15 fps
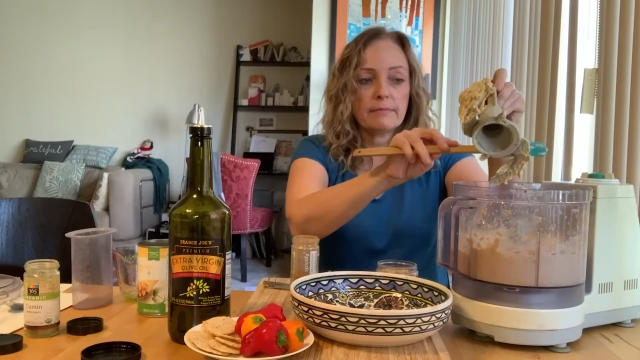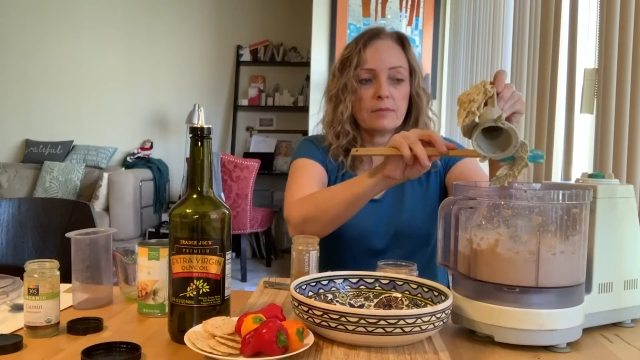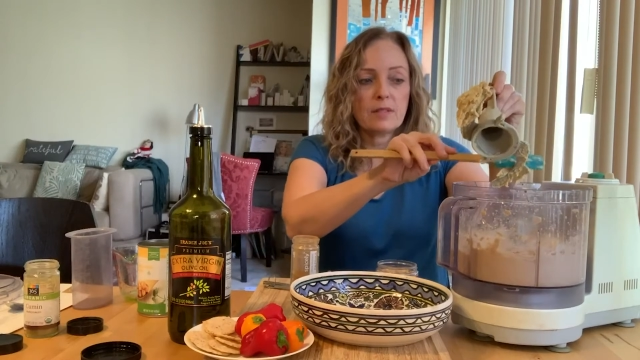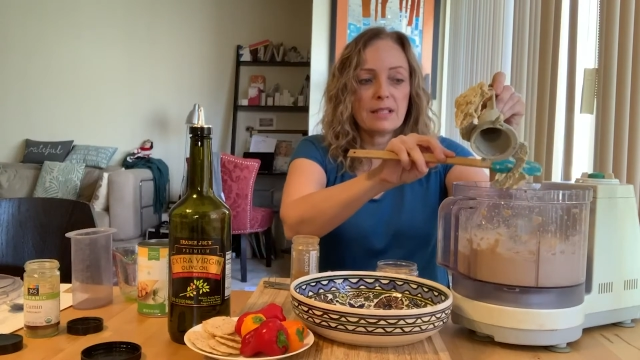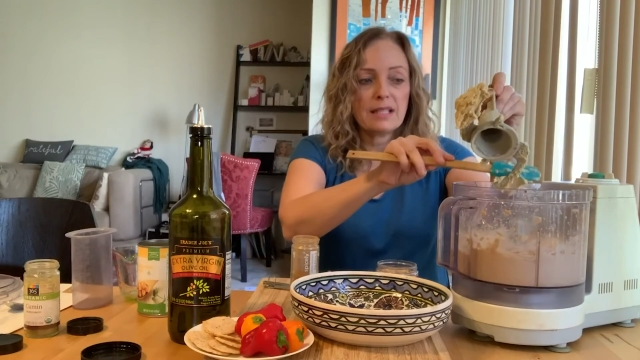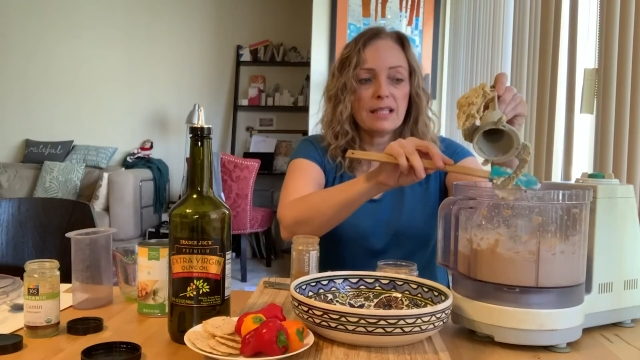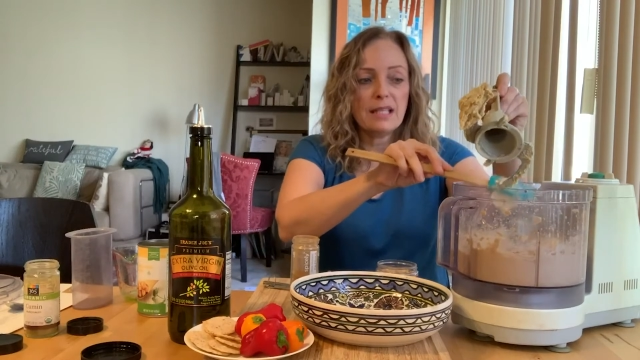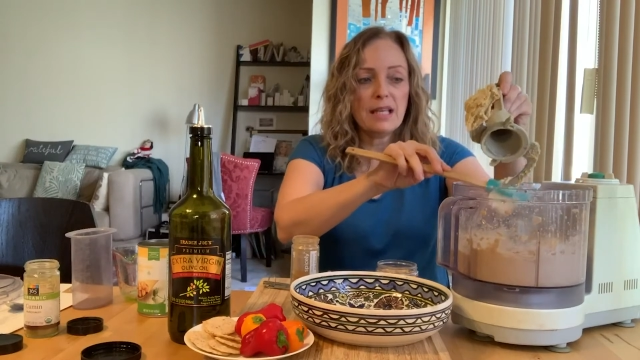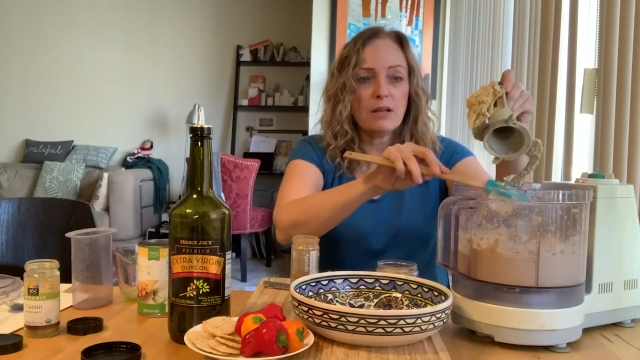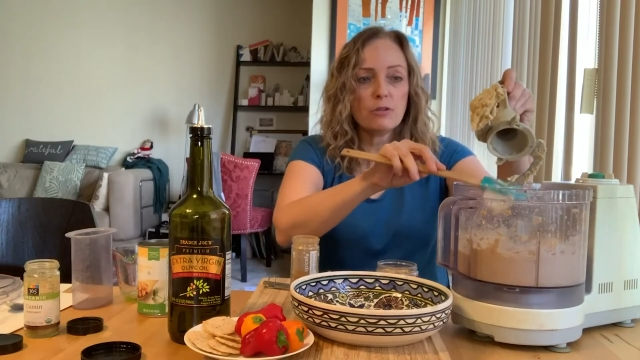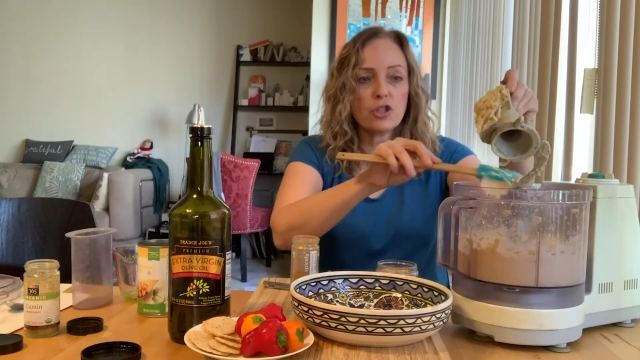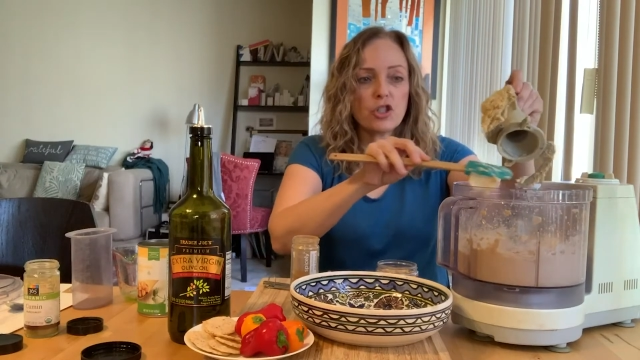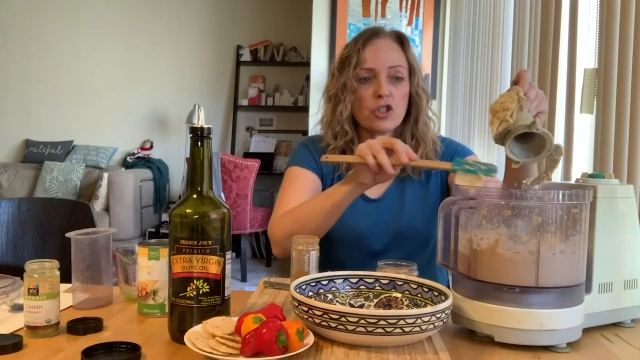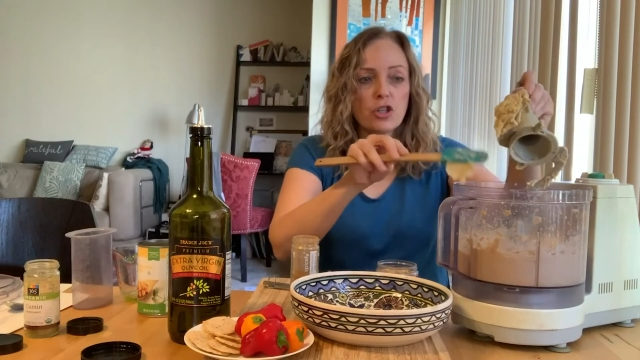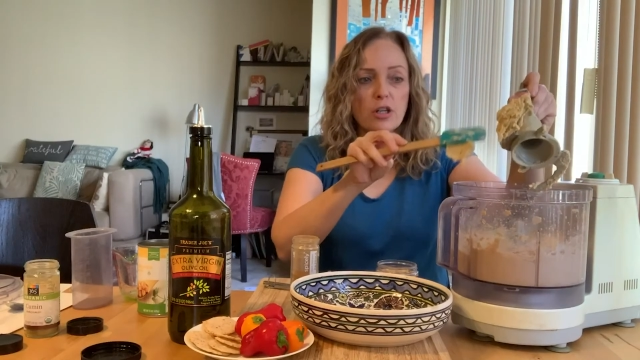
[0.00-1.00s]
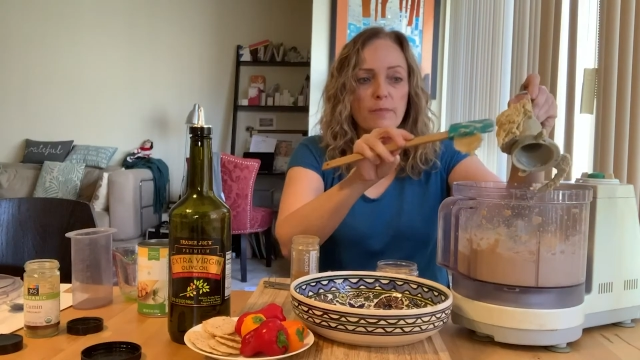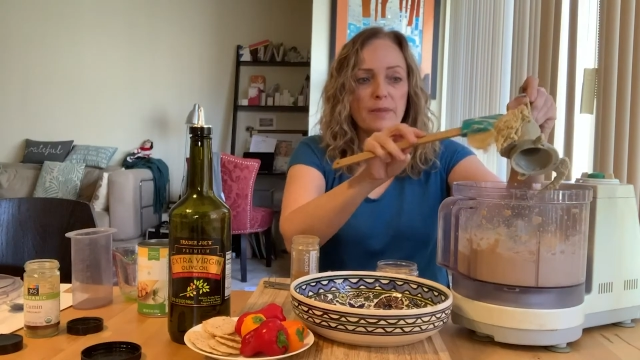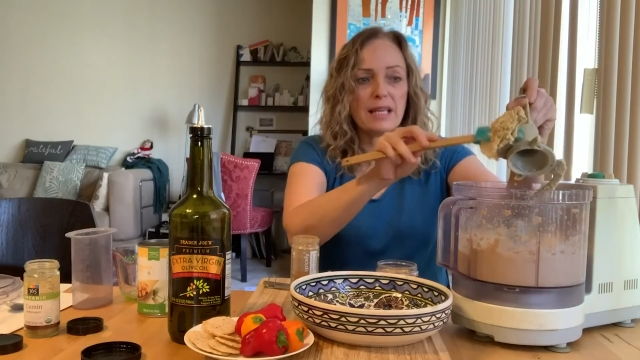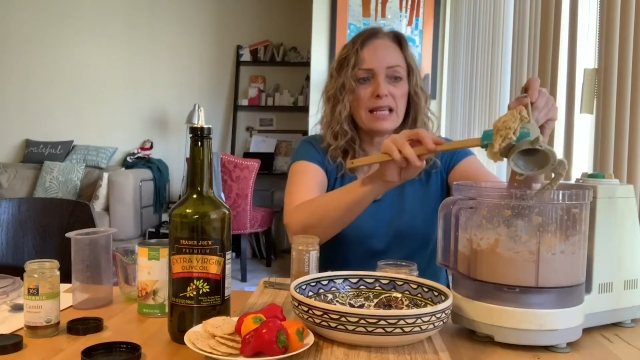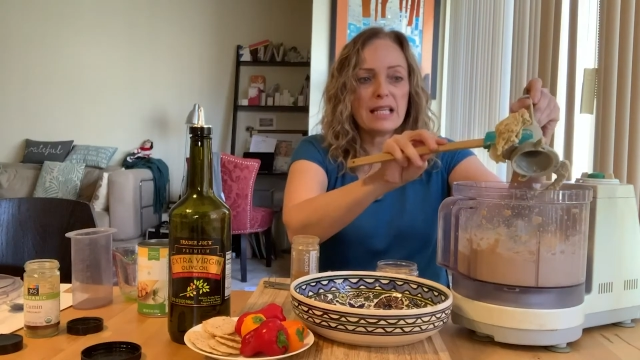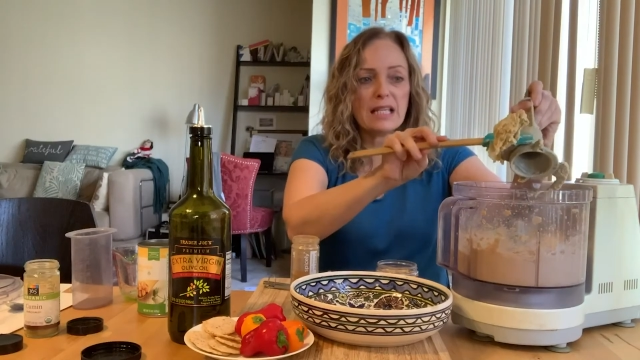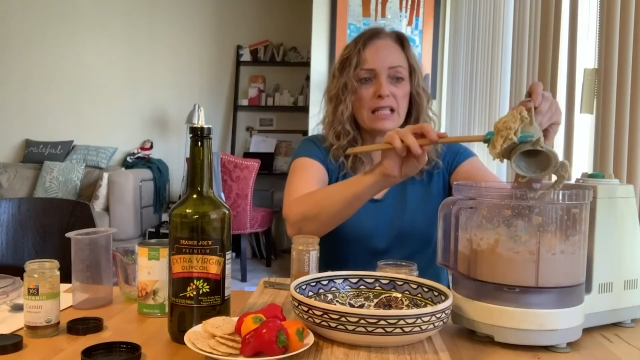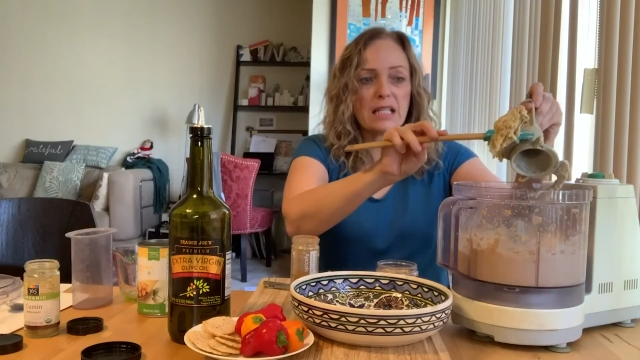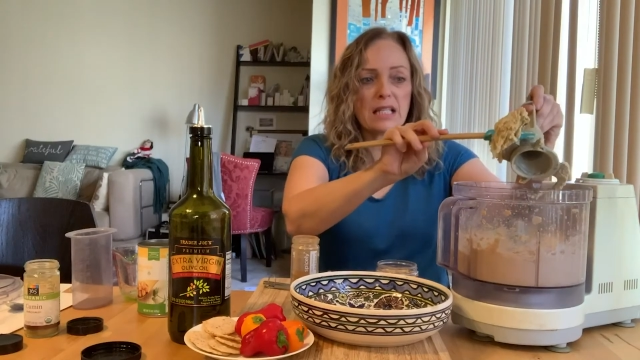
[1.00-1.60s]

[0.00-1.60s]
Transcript: See how sharp that is?